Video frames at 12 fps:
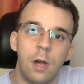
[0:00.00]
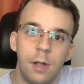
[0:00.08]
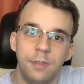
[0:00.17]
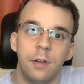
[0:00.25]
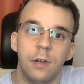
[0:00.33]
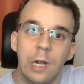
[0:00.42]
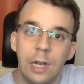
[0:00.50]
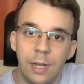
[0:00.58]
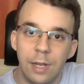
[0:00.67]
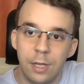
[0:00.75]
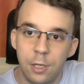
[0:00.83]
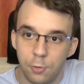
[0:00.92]
under
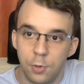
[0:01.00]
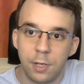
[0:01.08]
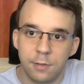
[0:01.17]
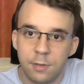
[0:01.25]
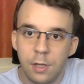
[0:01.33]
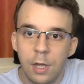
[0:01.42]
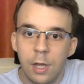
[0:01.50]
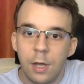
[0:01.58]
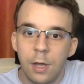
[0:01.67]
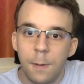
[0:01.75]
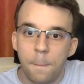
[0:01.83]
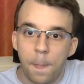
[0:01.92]
Unix.
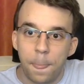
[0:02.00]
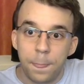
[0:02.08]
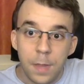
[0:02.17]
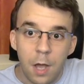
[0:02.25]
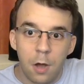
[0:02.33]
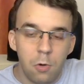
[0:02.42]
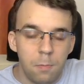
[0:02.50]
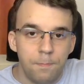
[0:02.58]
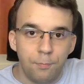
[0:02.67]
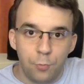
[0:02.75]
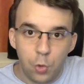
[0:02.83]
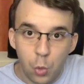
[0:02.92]
Now,
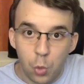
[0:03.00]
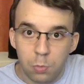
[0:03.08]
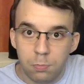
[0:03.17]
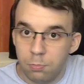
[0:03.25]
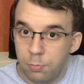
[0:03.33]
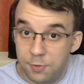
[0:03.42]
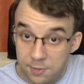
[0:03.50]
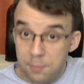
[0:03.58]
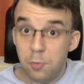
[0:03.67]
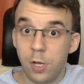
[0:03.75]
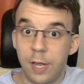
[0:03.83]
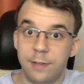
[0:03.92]
to
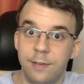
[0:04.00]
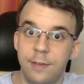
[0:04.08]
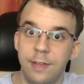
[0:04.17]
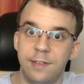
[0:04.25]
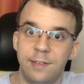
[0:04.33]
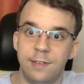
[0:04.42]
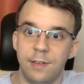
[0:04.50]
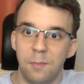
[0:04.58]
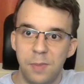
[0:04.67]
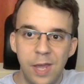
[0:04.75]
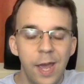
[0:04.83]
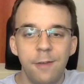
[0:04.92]
simulate this uh,
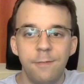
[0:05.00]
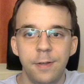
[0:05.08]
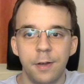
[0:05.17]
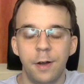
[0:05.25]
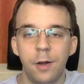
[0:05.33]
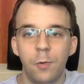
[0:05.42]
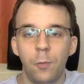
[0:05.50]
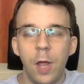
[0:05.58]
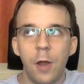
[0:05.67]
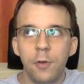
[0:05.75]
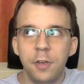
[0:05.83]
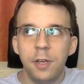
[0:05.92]
behavior, we
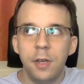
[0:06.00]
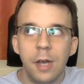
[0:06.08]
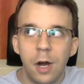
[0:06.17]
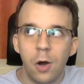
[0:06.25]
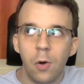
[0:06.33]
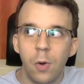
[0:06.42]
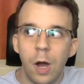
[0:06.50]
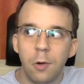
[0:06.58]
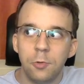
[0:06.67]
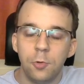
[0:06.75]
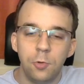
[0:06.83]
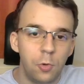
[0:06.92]
already know how
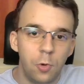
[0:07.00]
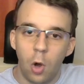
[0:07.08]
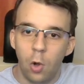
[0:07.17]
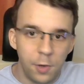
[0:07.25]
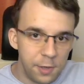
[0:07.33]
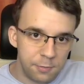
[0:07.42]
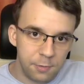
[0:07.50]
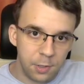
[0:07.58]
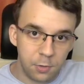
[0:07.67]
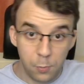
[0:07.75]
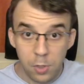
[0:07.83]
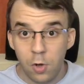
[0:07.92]
to do all these
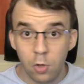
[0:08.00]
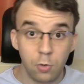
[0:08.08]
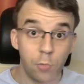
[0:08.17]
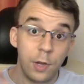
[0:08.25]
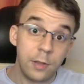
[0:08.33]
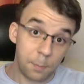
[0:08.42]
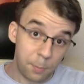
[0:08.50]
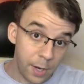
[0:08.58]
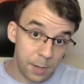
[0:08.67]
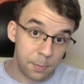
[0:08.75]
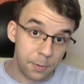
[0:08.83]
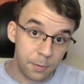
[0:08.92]
things. We know how to create a
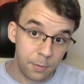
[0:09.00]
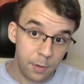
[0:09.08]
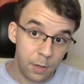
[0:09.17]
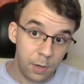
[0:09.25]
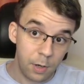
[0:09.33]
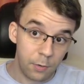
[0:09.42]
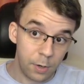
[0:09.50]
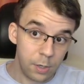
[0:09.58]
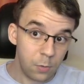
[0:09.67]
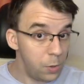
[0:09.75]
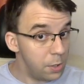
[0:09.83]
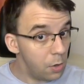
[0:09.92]
pipe, right?
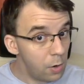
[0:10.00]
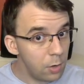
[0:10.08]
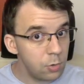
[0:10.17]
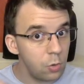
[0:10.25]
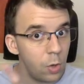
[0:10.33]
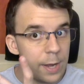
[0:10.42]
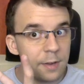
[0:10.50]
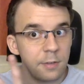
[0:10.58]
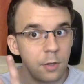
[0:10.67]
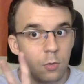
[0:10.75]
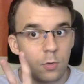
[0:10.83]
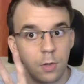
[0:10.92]
We know how to
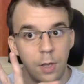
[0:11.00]
execute